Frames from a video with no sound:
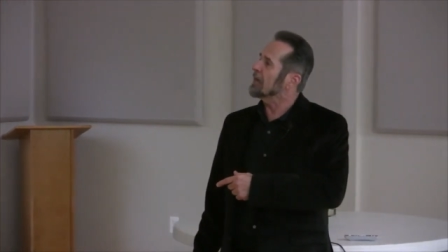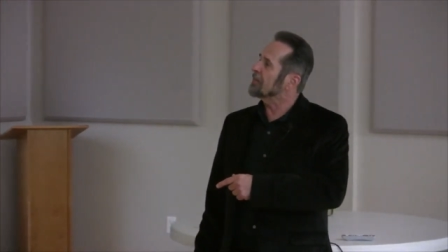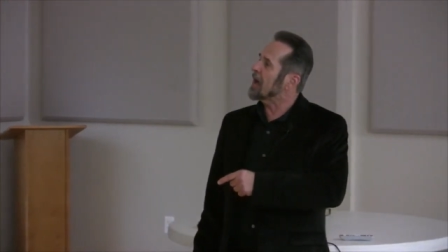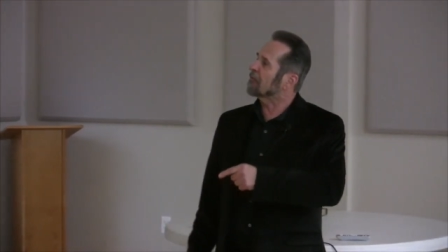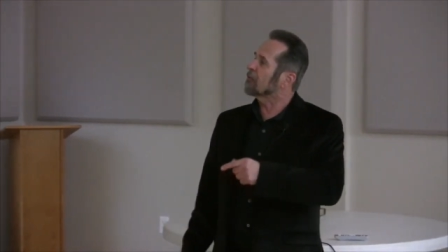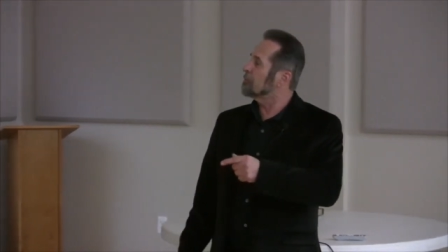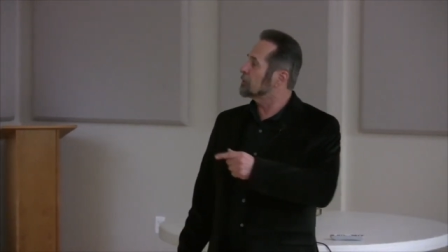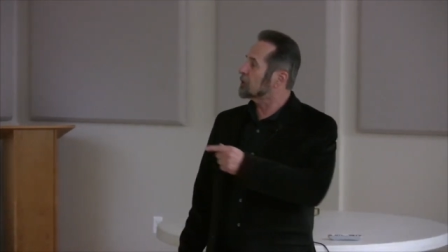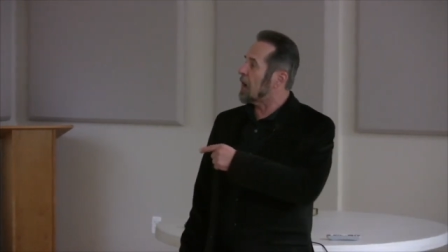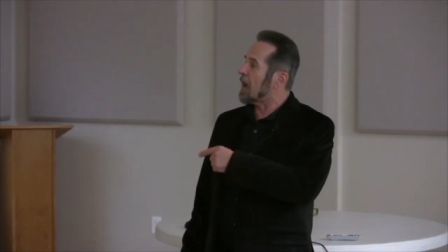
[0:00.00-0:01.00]
And that from
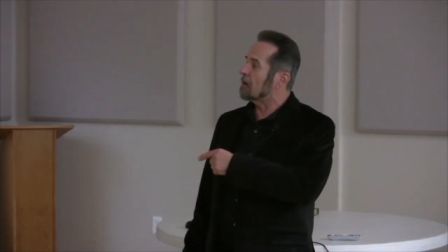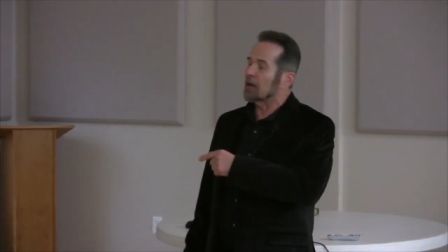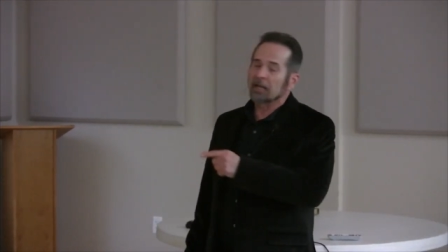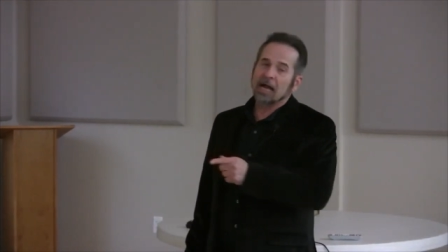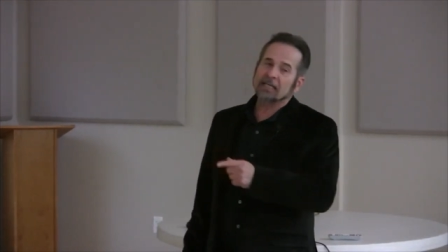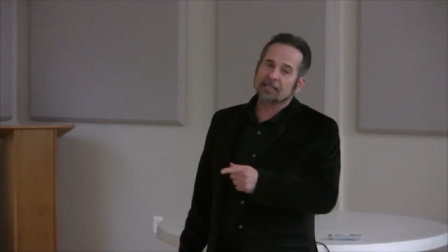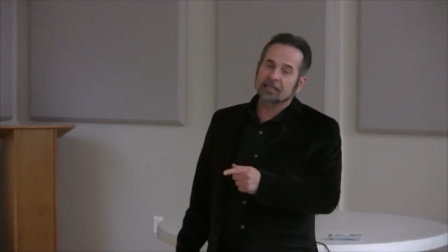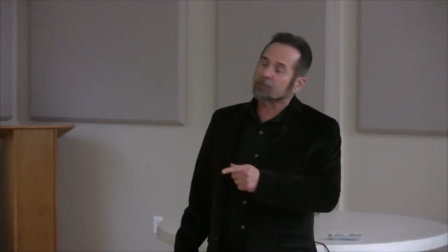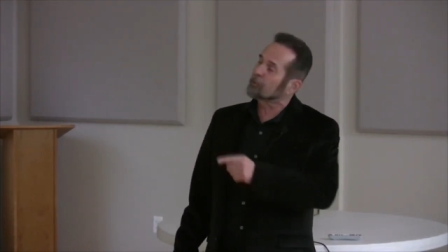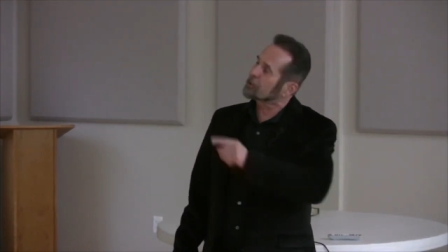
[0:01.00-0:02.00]
a child, I like
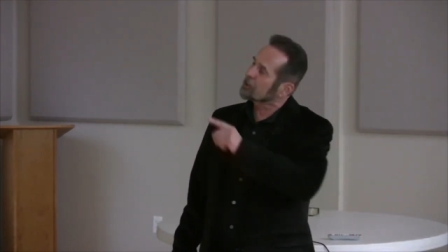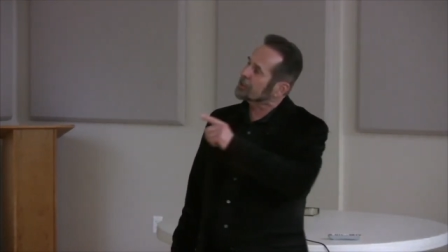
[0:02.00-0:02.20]
this, because